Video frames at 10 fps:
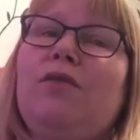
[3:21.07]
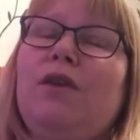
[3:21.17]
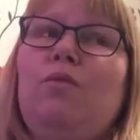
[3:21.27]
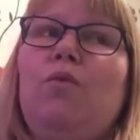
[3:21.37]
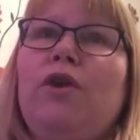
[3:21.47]

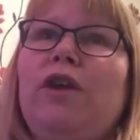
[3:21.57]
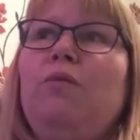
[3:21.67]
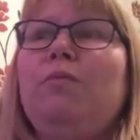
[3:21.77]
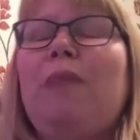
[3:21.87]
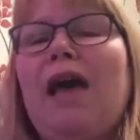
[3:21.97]
think working
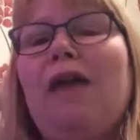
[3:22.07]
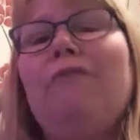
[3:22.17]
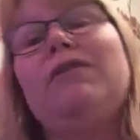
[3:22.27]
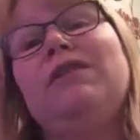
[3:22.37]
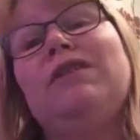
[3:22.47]
with
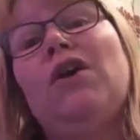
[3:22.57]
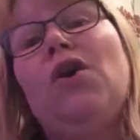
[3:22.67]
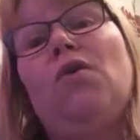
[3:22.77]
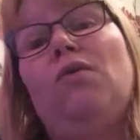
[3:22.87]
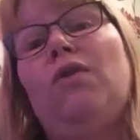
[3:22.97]
parents
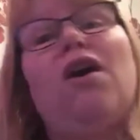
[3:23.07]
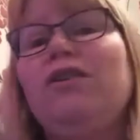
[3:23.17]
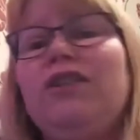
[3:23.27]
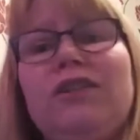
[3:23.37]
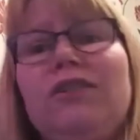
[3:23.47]
or
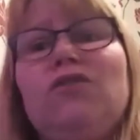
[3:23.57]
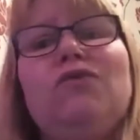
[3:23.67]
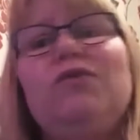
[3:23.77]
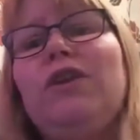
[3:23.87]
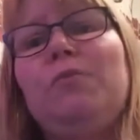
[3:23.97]
guardians
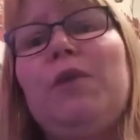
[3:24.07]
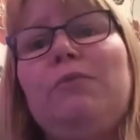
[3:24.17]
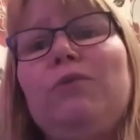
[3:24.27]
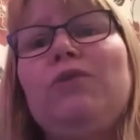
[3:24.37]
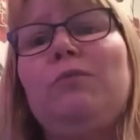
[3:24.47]
or
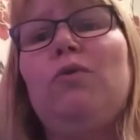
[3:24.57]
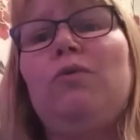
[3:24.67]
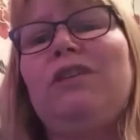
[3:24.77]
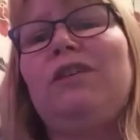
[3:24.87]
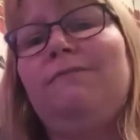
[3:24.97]
people
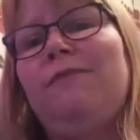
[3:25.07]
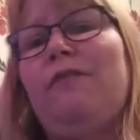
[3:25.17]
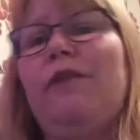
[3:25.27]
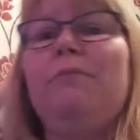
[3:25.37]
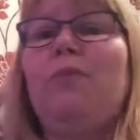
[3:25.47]
supporting is
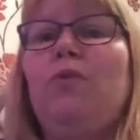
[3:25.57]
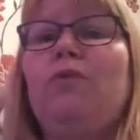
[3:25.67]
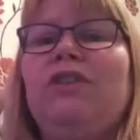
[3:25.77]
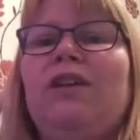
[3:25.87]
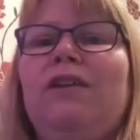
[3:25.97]
very
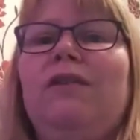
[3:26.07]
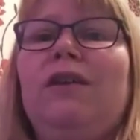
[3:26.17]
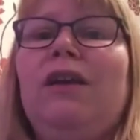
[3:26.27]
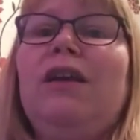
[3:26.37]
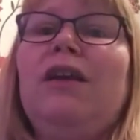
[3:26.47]
important
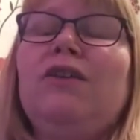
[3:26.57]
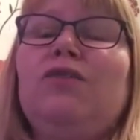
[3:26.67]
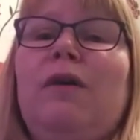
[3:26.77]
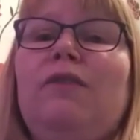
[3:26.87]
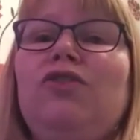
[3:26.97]

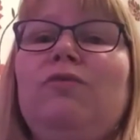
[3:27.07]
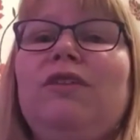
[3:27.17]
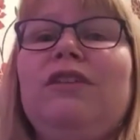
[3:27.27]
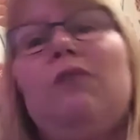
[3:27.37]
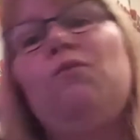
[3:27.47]
as well, to
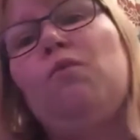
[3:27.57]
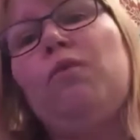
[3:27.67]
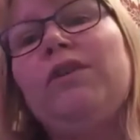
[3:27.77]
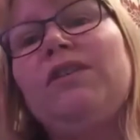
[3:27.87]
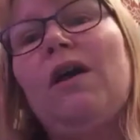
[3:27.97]
understand what
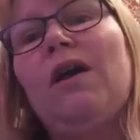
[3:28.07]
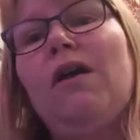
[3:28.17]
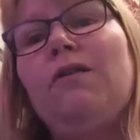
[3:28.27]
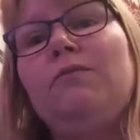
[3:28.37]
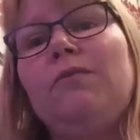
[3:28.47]
works at
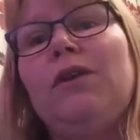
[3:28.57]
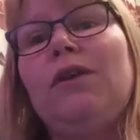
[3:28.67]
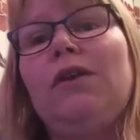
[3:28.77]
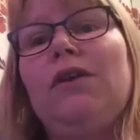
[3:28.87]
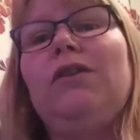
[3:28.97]
home.
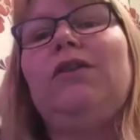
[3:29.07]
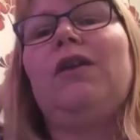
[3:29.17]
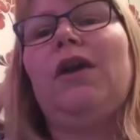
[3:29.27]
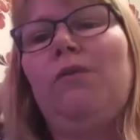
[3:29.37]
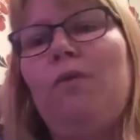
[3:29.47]

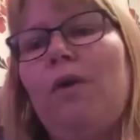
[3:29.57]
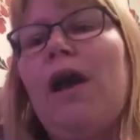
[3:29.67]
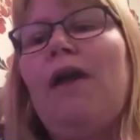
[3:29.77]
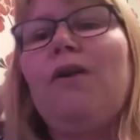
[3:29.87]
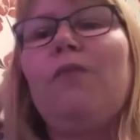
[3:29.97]

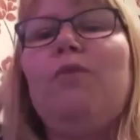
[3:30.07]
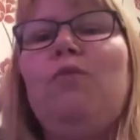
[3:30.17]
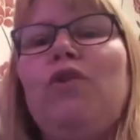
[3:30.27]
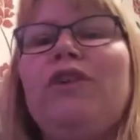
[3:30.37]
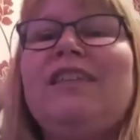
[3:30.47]
How can we
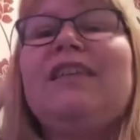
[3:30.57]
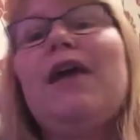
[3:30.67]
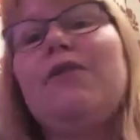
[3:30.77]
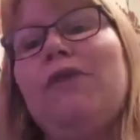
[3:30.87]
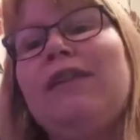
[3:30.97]
work
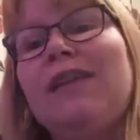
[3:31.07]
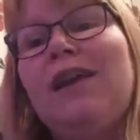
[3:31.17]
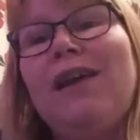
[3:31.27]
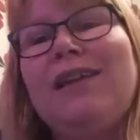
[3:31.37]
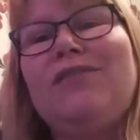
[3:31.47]
together?
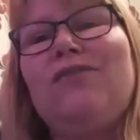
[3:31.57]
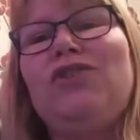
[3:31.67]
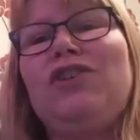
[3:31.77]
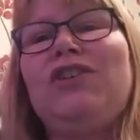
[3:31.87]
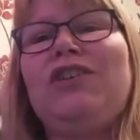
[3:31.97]
It's not
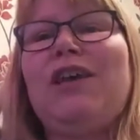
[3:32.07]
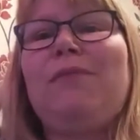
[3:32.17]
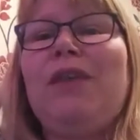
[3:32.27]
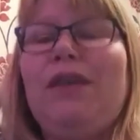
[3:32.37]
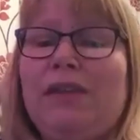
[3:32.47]
just
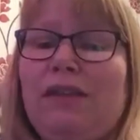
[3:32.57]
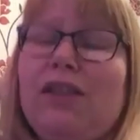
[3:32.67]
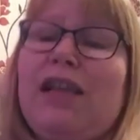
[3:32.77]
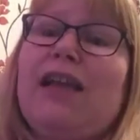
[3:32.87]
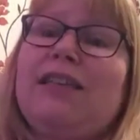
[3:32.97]
down to
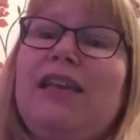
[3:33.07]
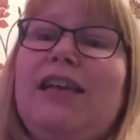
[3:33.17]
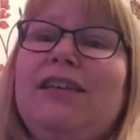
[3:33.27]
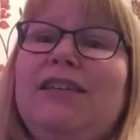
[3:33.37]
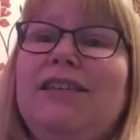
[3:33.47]
the
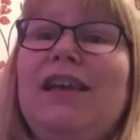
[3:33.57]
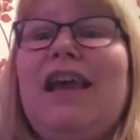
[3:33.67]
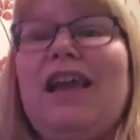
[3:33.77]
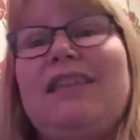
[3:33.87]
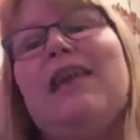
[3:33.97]
catechist,
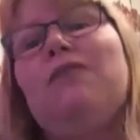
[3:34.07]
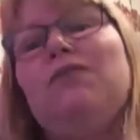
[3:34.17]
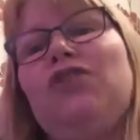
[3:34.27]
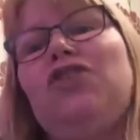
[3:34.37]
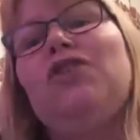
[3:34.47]
it's down
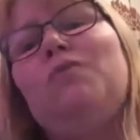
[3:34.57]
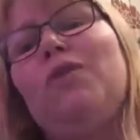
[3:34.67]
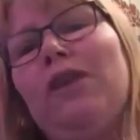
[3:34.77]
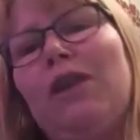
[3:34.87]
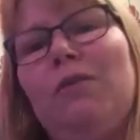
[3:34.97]
to
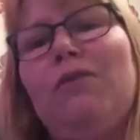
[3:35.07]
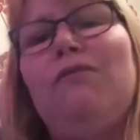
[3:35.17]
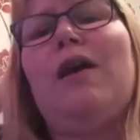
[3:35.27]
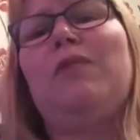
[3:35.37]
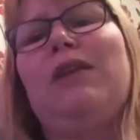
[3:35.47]
working with
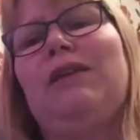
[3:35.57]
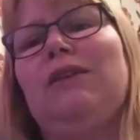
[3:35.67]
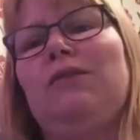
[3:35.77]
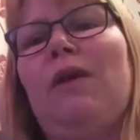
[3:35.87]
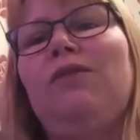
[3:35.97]
the family
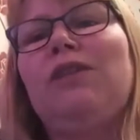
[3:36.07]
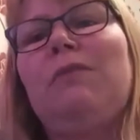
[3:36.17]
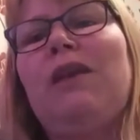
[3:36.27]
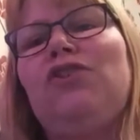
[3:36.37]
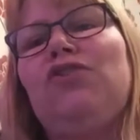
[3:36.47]
as well to
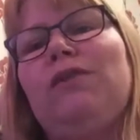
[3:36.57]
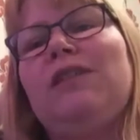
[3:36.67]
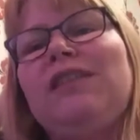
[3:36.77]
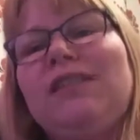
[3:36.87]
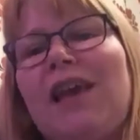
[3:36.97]
make sure it's
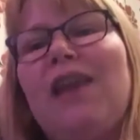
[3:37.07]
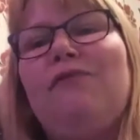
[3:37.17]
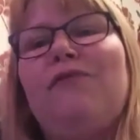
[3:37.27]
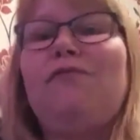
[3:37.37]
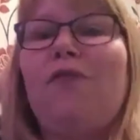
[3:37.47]
a
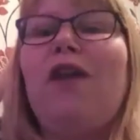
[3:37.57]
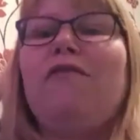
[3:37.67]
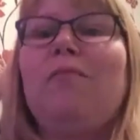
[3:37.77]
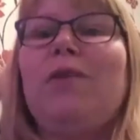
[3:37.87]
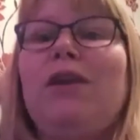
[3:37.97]
safe
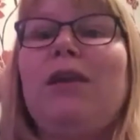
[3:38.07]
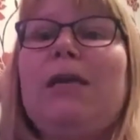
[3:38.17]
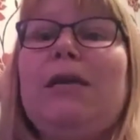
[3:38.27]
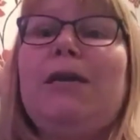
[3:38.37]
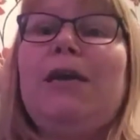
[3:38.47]
environment.
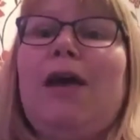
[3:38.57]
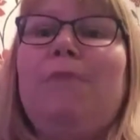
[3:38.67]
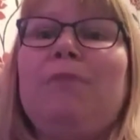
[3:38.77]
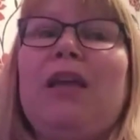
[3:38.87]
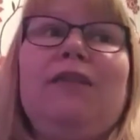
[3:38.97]

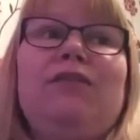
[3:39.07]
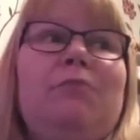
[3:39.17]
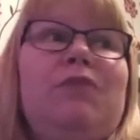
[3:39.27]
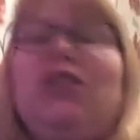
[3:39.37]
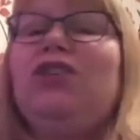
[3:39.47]
And if
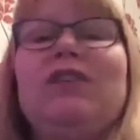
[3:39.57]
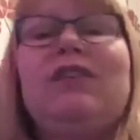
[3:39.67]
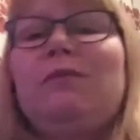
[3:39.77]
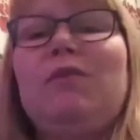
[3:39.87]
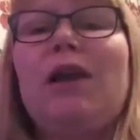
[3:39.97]
somebody's using
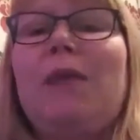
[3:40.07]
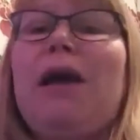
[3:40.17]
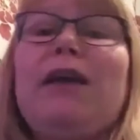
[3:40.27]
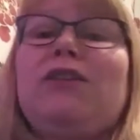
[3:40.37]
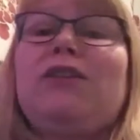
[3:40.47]
something like
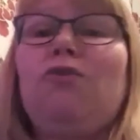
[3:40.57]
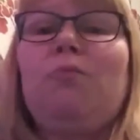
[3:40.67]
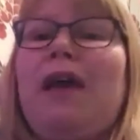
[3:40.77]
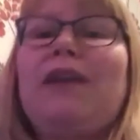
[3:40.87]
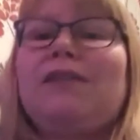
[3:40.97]
Makaton or
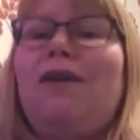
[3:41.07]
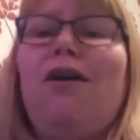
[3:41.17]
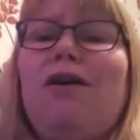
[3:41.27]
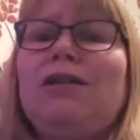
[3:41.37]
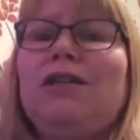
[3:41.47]
PEX
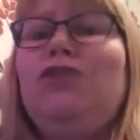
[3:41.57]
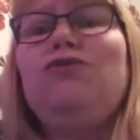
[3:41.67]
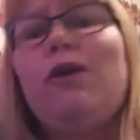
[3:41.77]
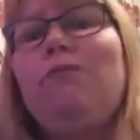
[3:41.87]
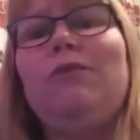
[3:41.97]
cards and you
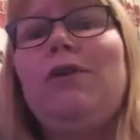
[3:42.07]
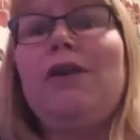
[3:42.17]
don't